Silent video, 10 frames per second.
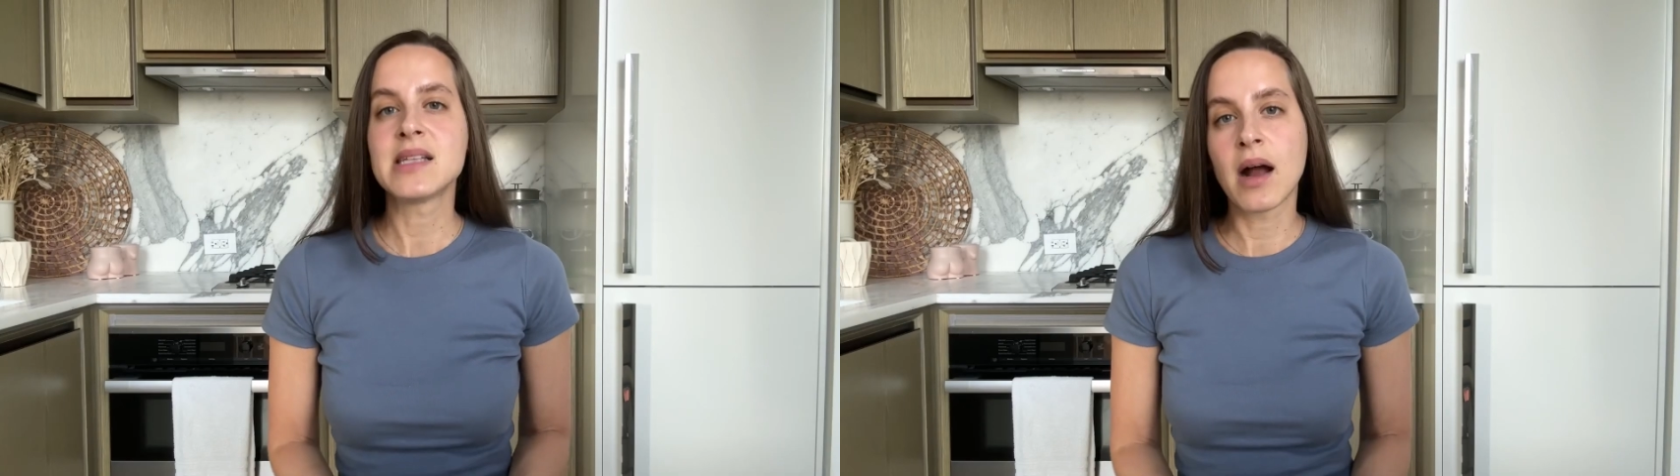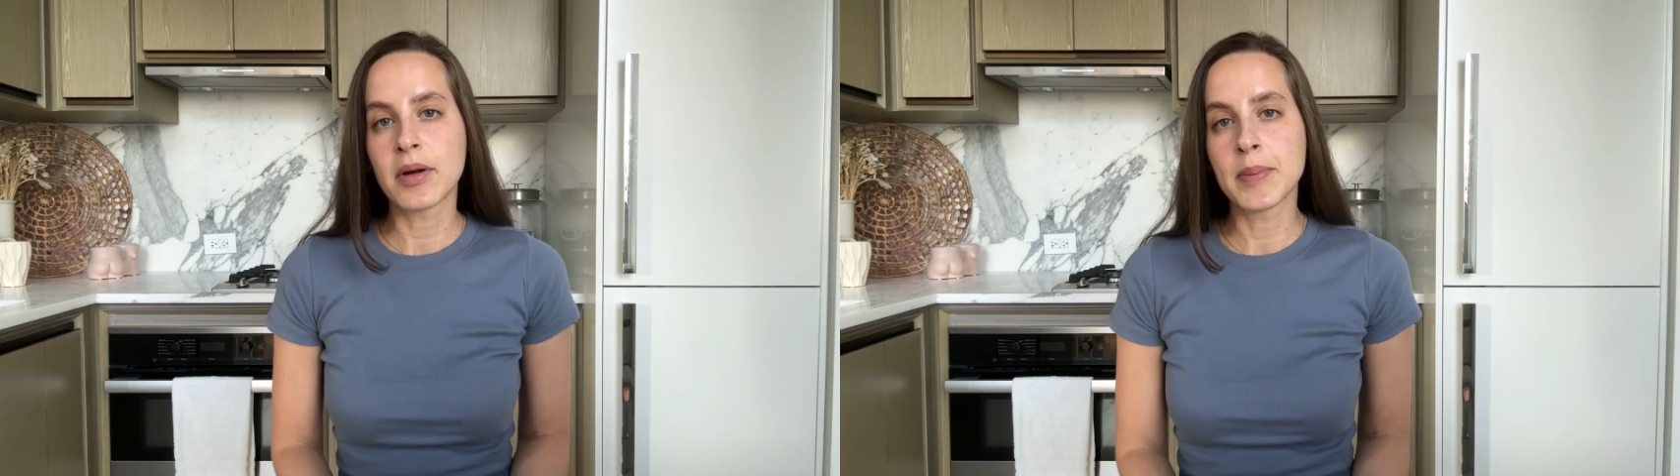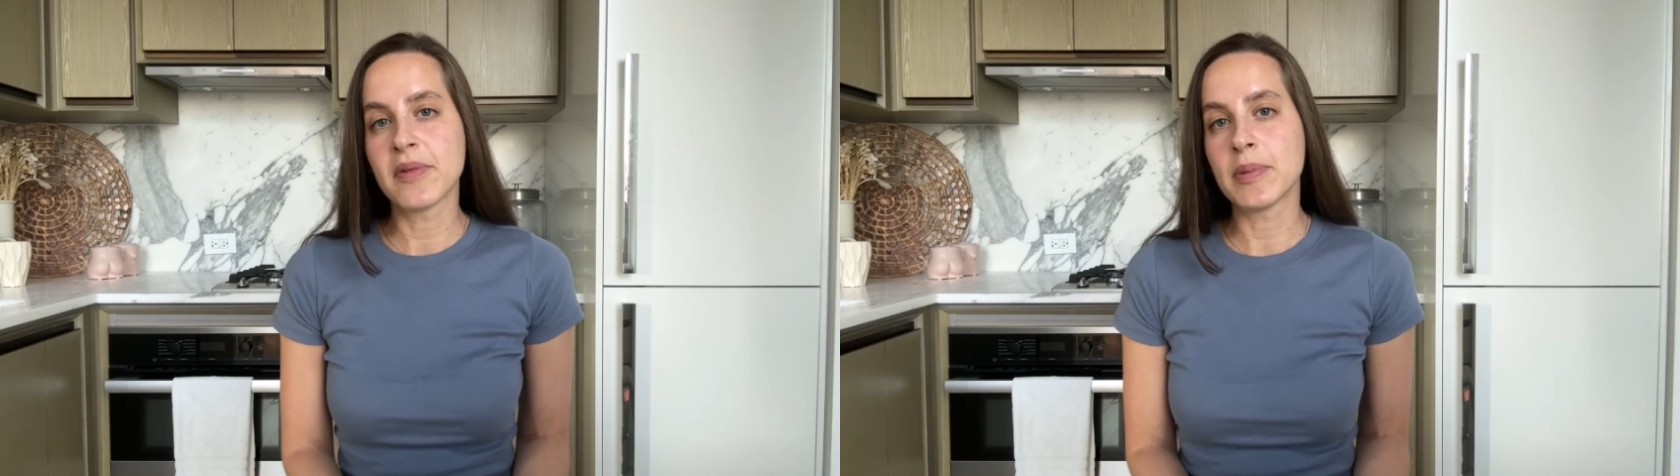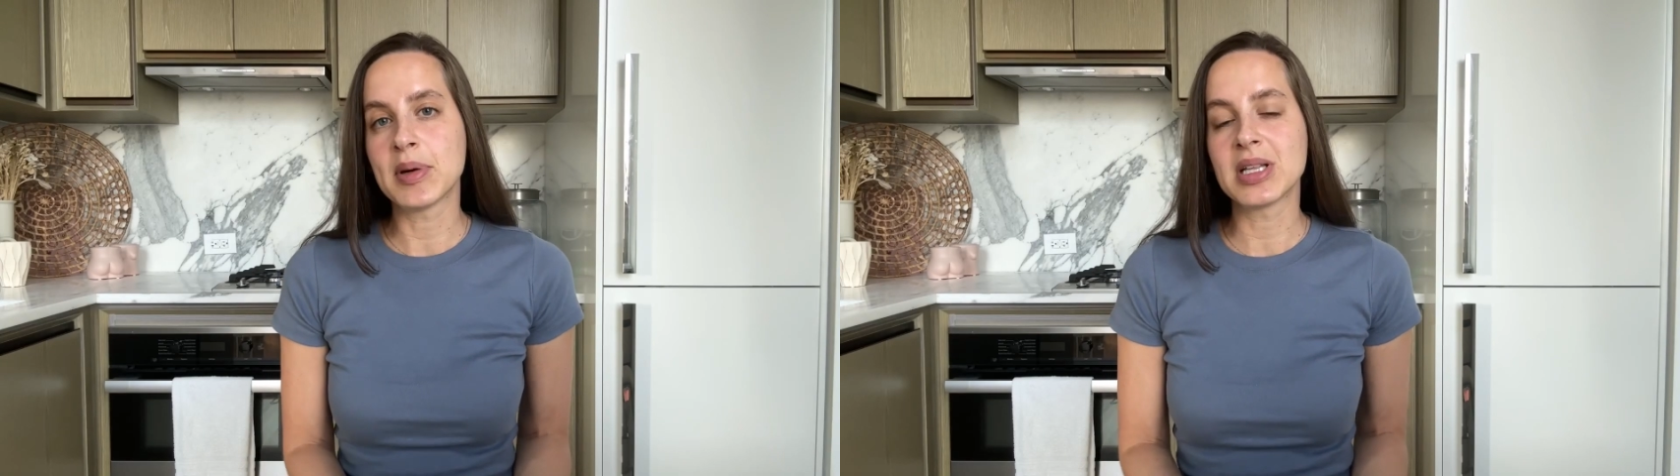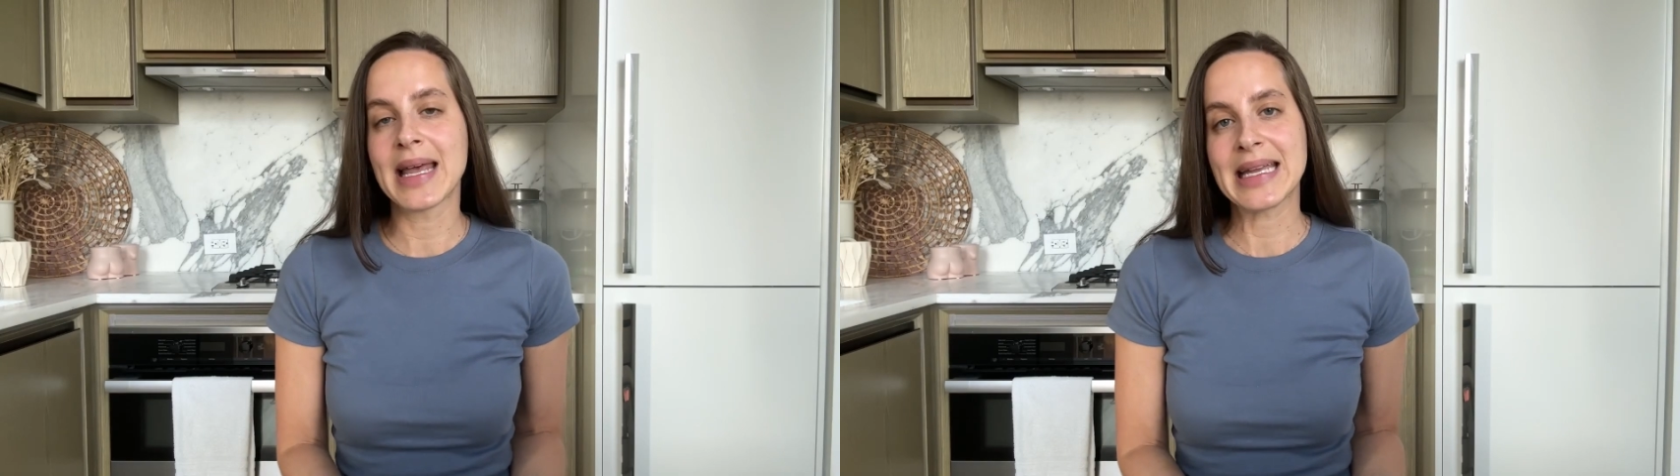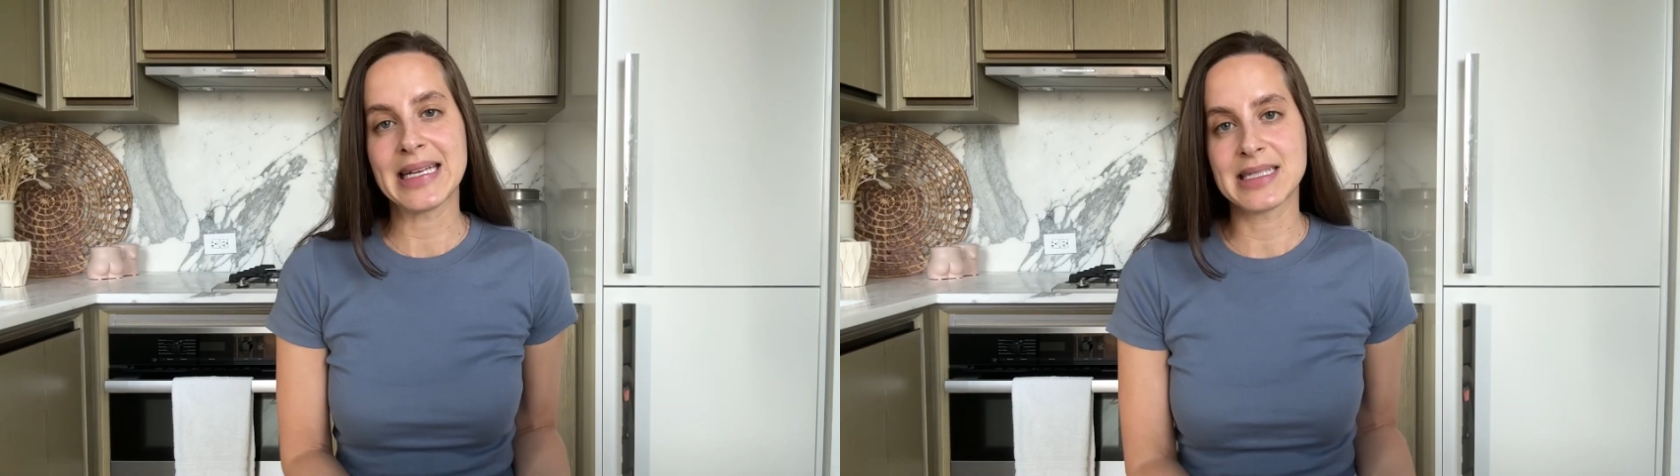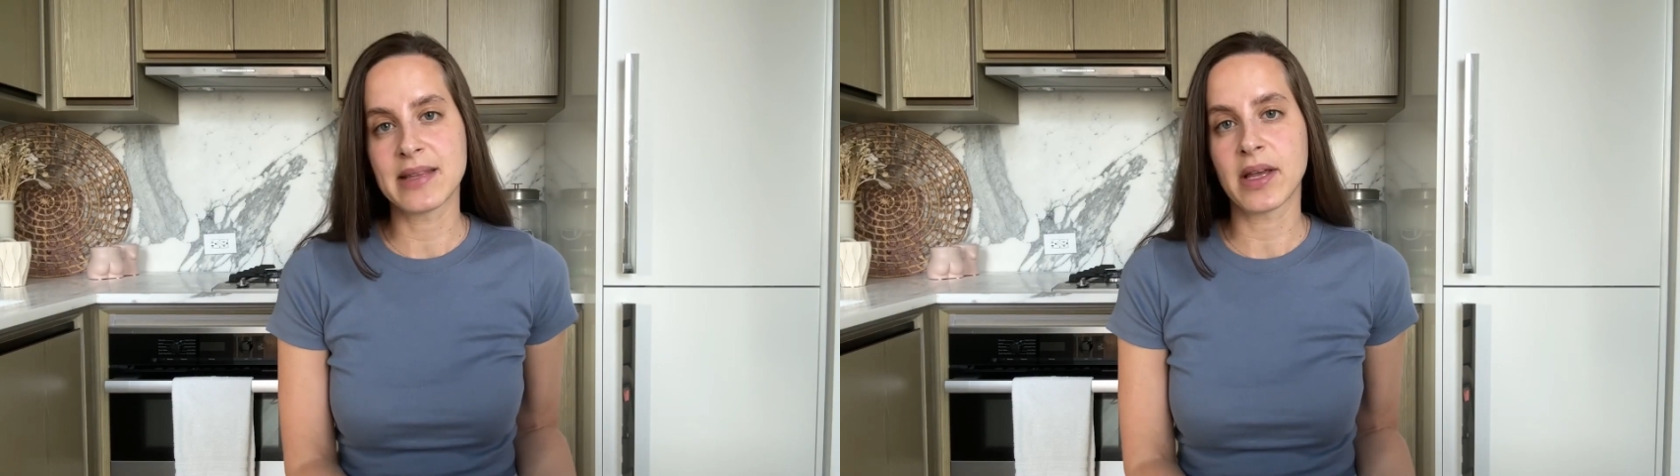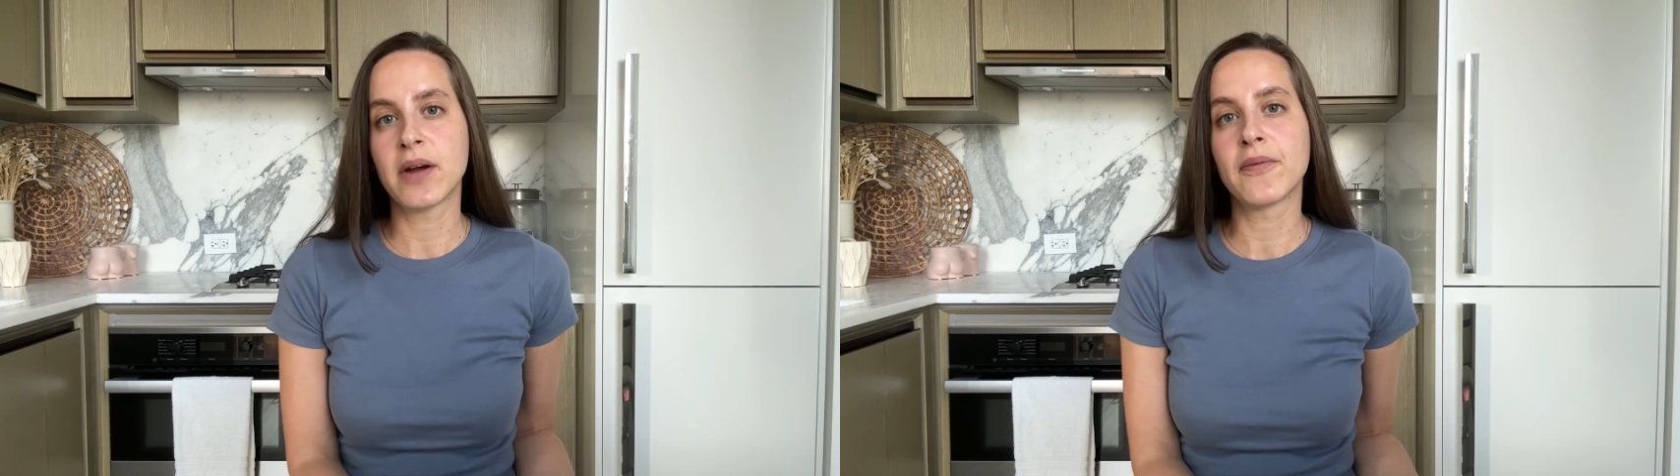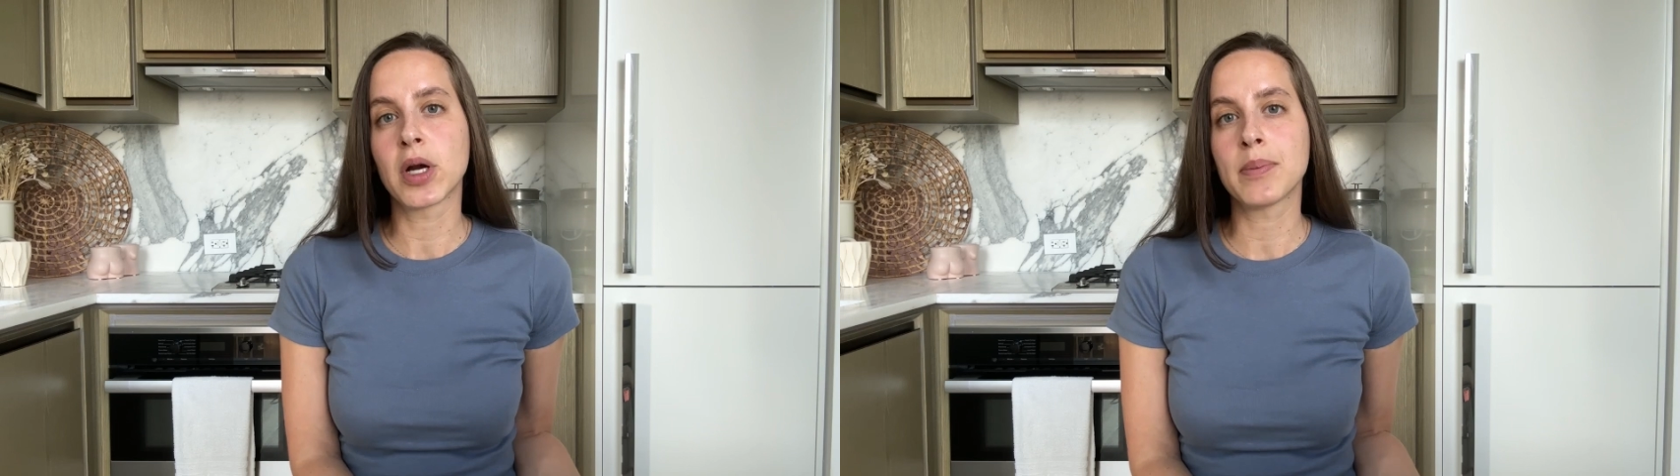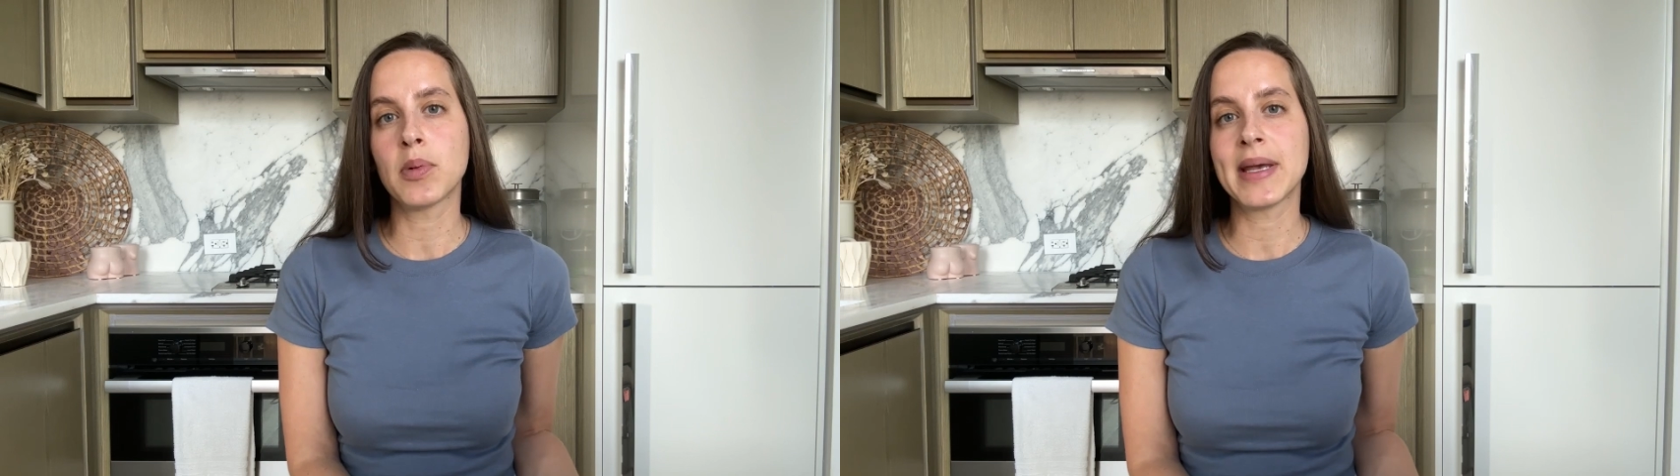not removable like it is in the
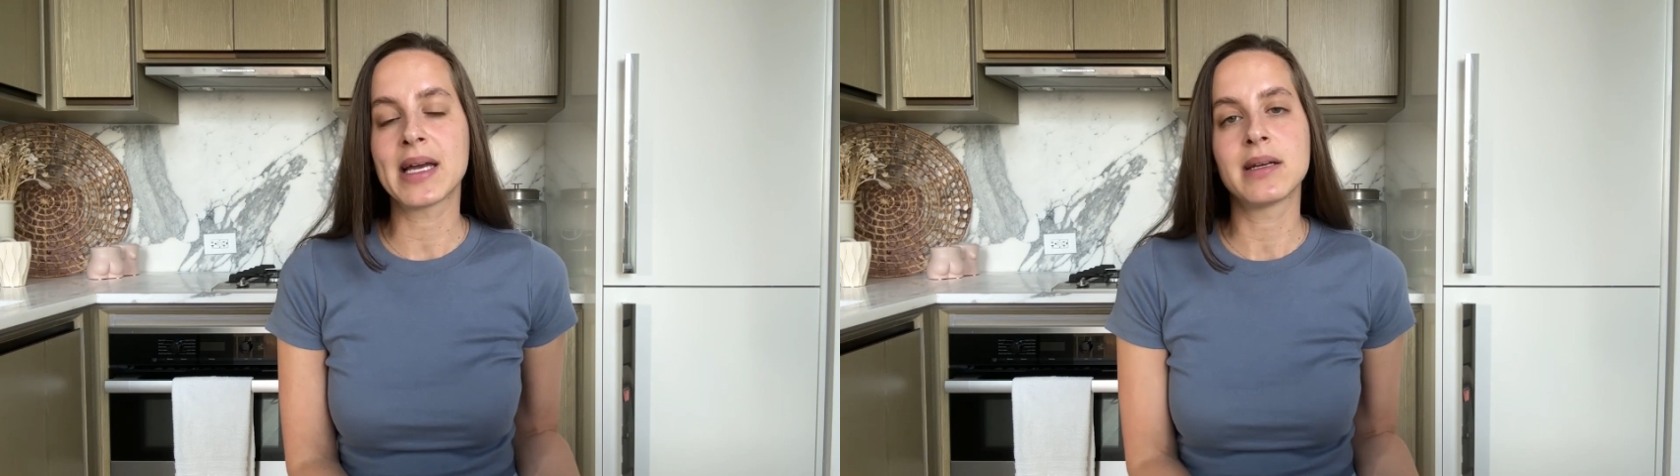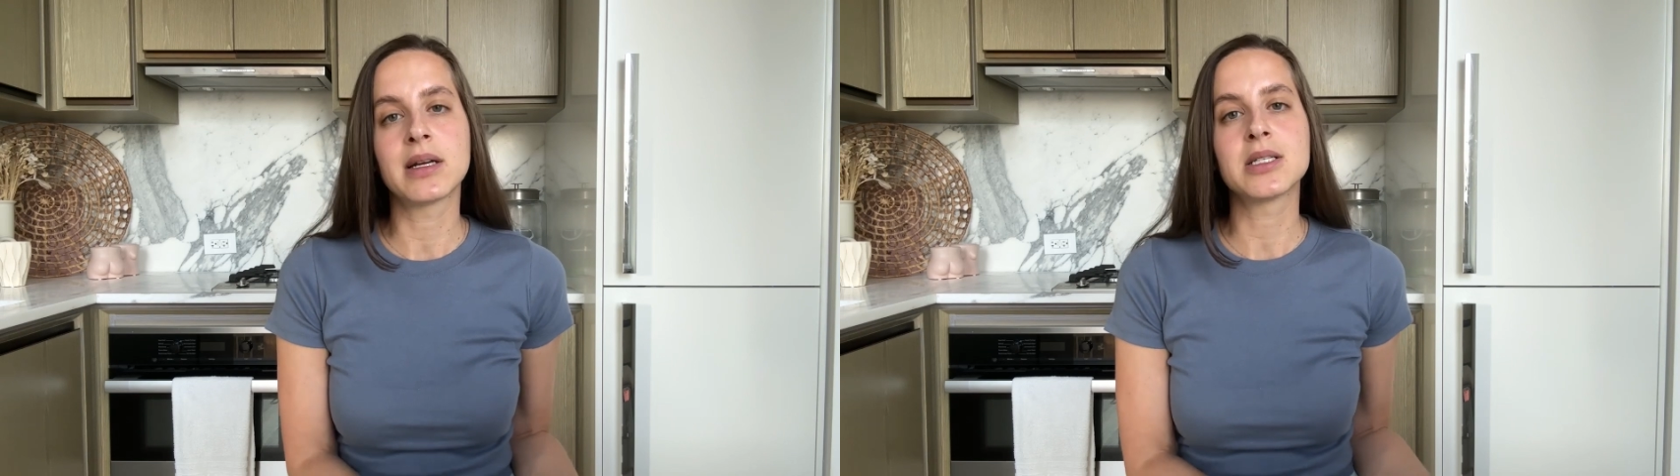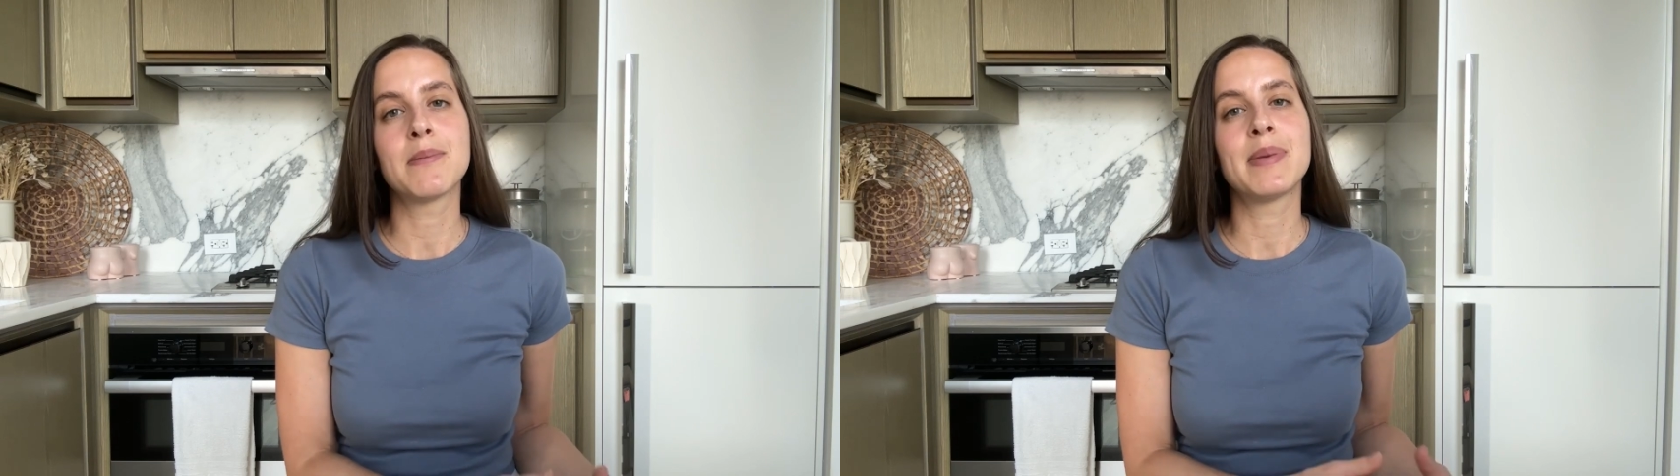convertible weekenders,